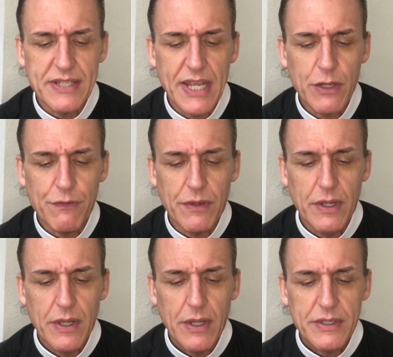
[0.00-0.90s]
Take your,
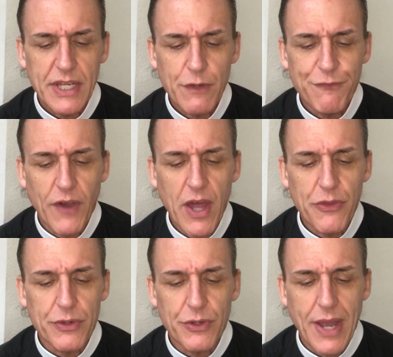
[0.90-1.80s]
take your
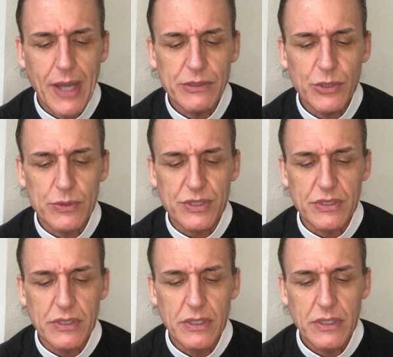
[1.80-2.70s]
father and your households
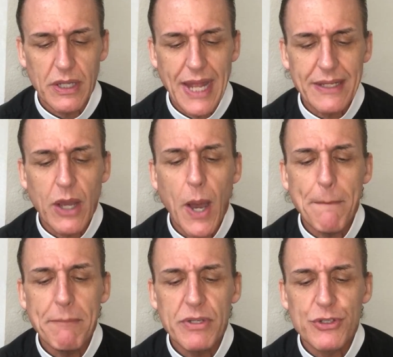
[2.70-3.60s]
and, and
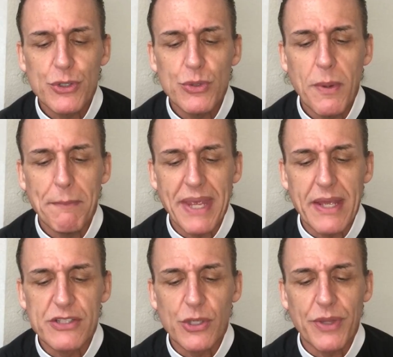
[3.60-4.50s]
come to
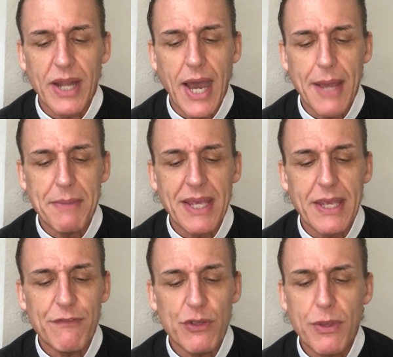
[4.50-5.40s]
me, so that I may
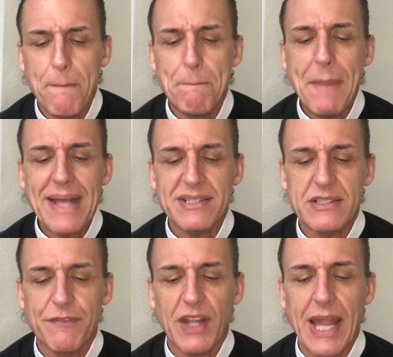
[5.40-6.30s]
give you the
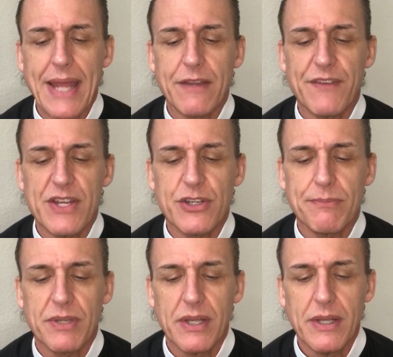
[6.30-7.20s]
best of the land of
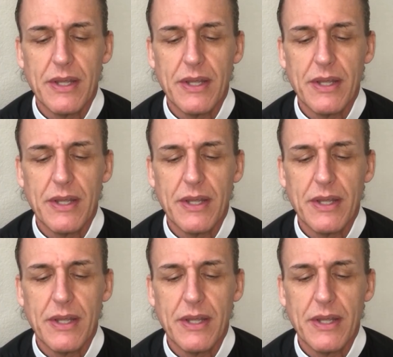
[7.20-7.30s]
Egypt,